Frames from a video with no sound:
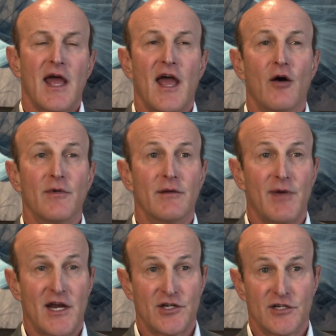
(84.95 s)
how many
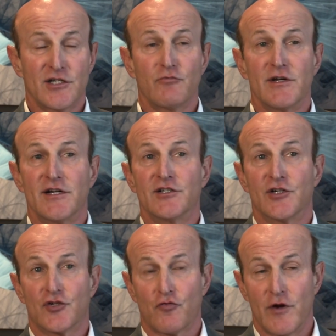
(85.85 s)
patients we needed
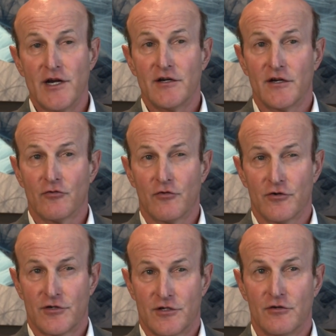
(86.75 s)
to treat in
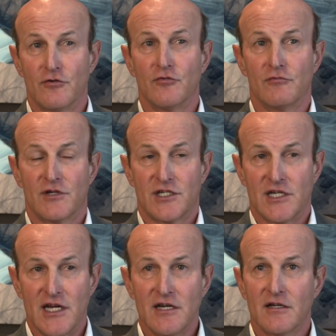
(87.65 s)
order to
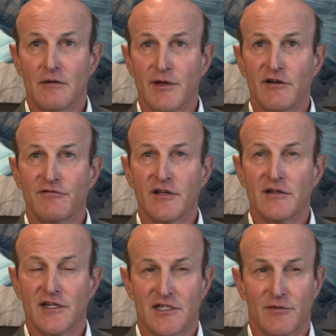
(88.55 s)
see a
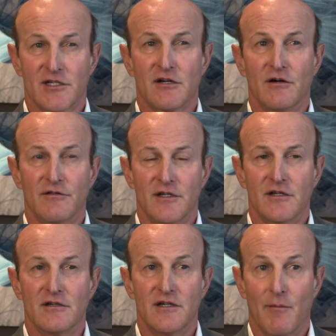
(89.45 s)
benefit. That's something that's called
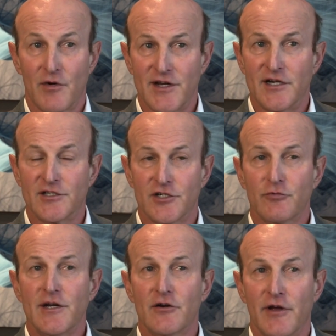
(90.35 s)
the number needed to
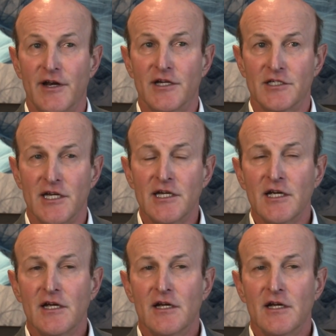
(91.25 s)
treat, or NNT.